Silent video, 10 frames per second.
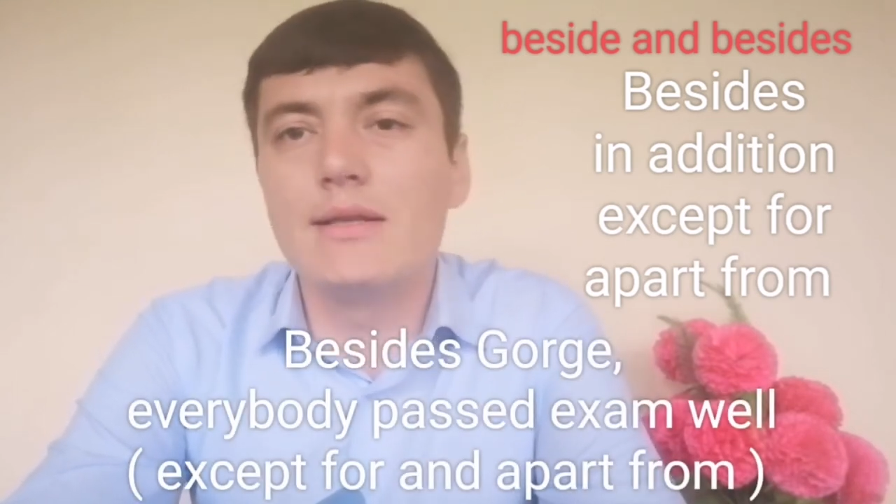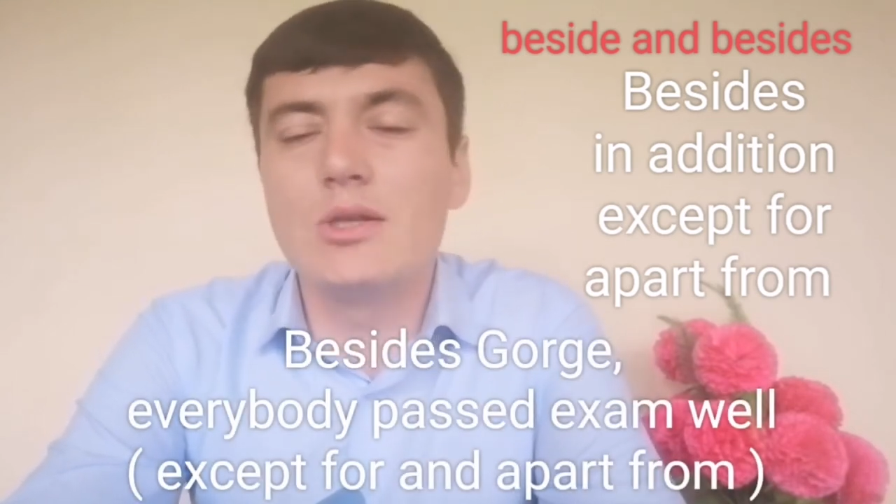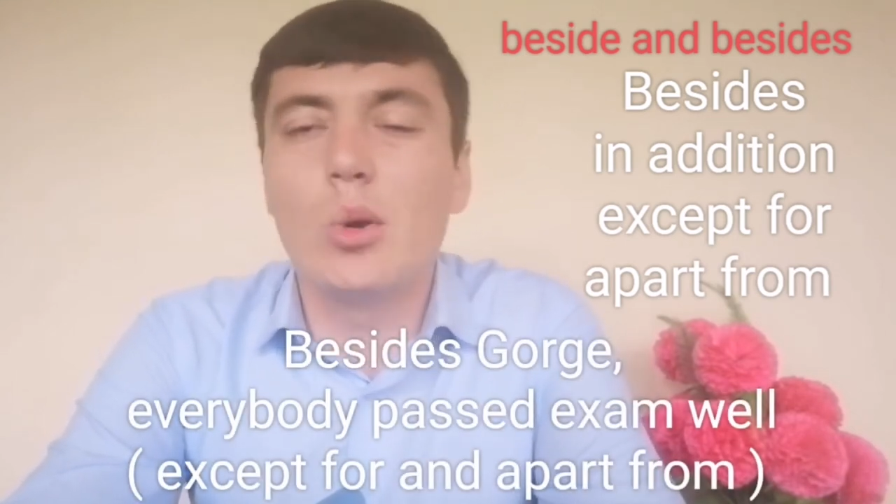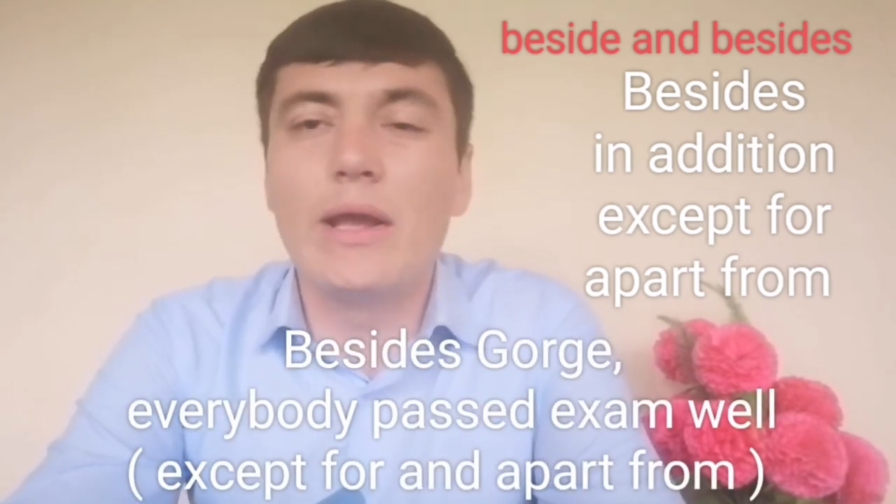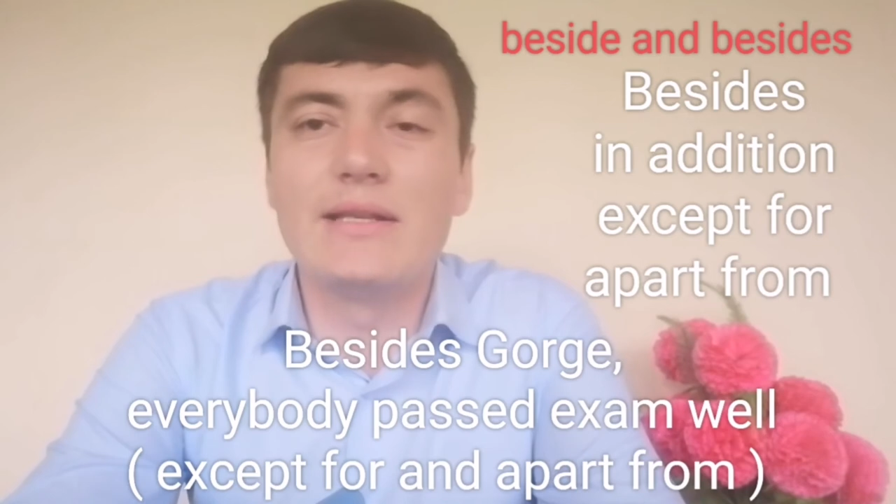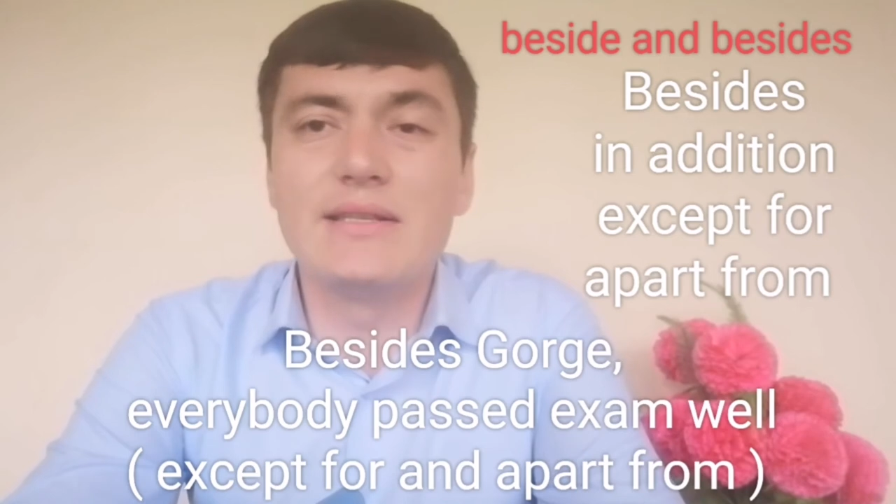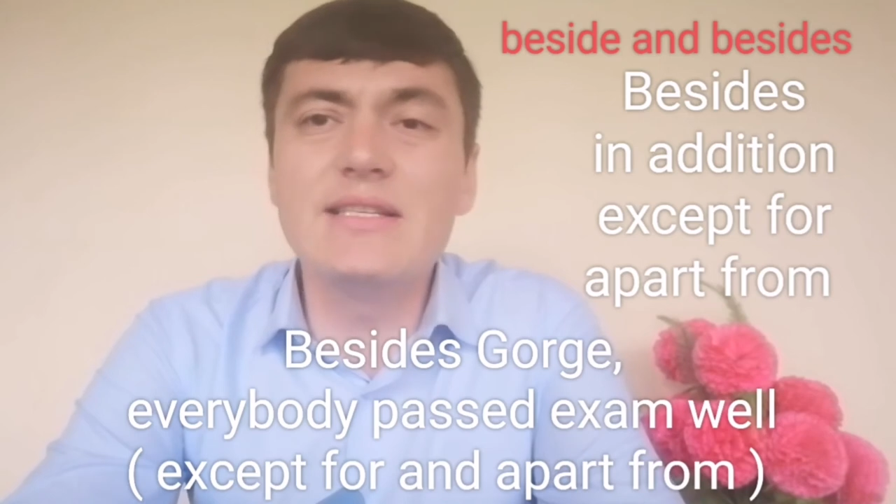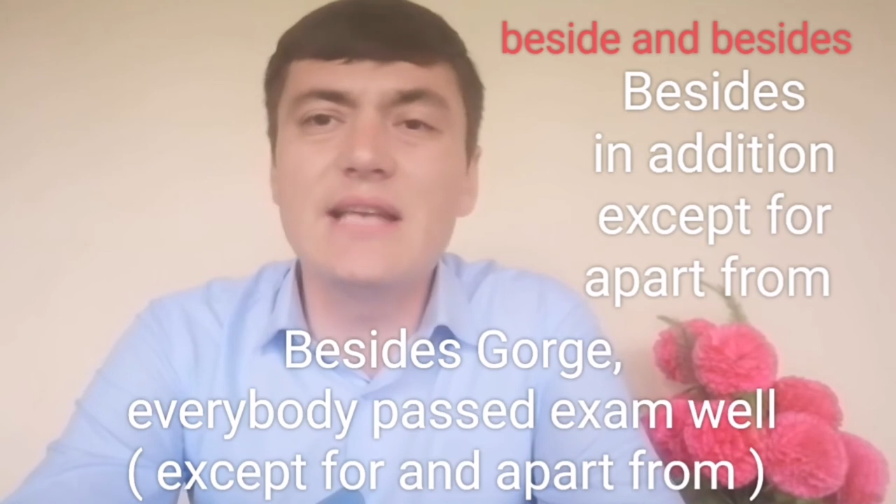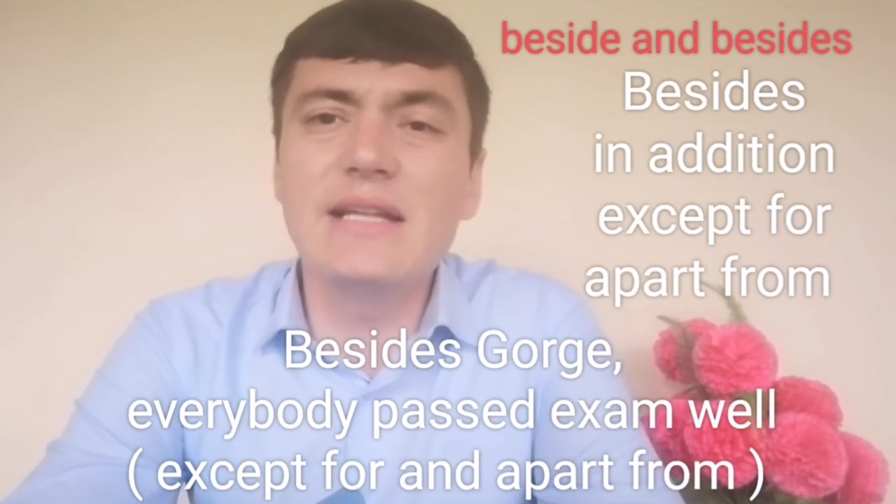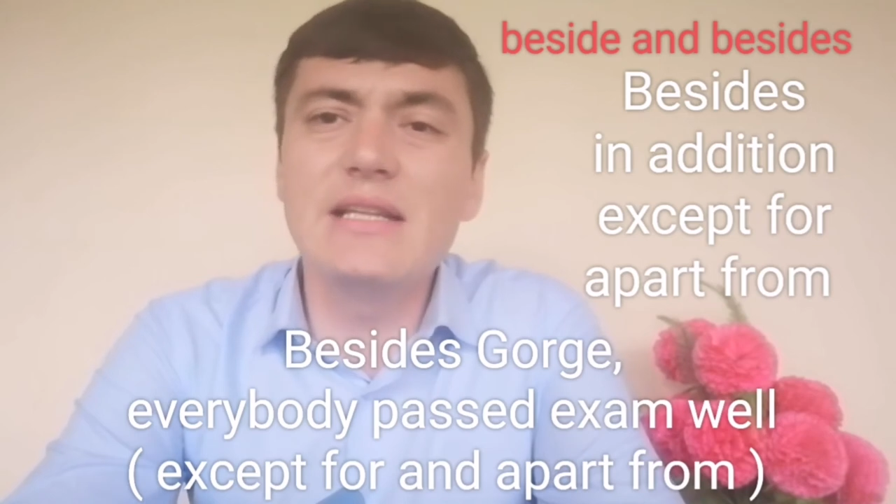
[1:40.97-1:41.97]
So in
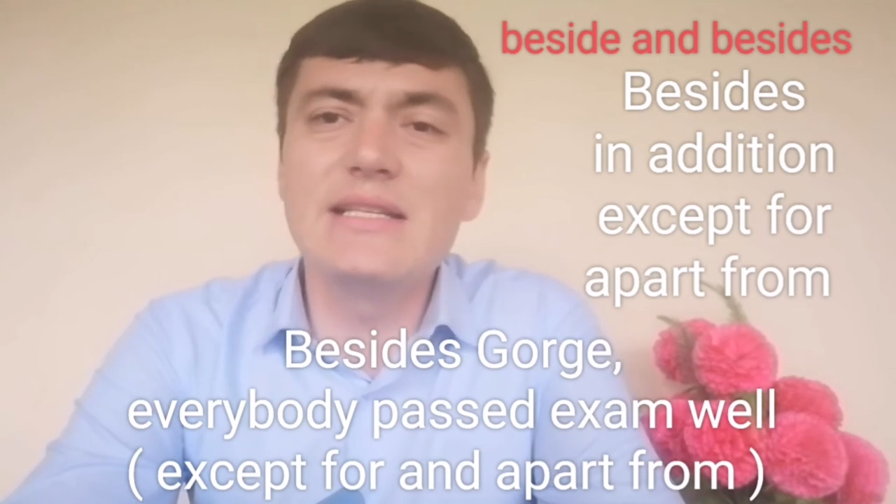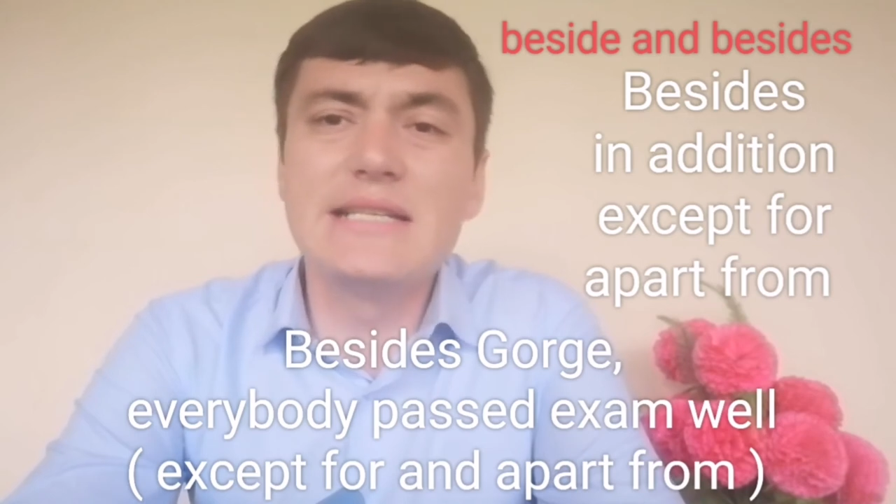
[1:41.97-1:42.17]
this sentence,